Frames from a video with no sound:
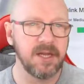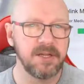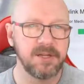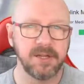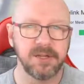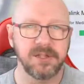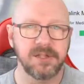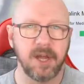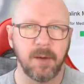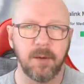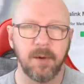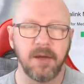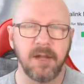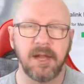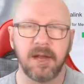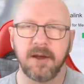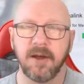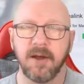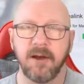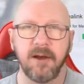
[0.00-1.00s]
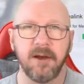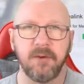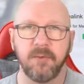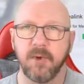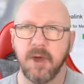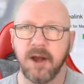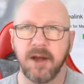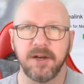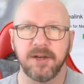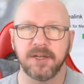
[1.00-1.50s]
Just double click on it and
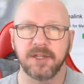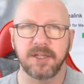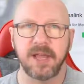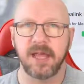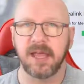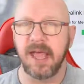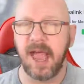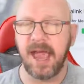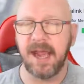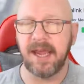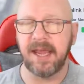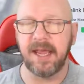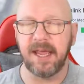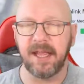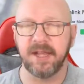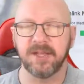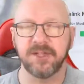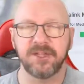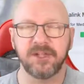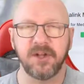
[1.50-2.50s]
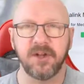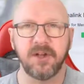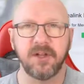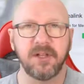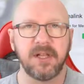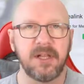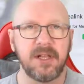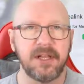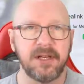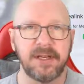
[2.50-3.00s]
run it just like any
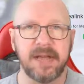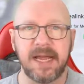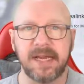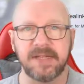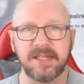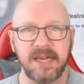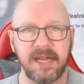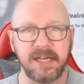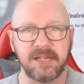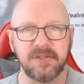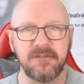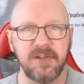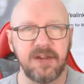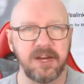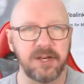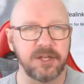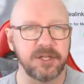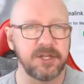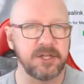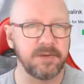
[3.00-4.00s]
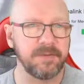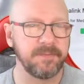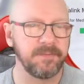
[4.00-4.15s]
install next next finish.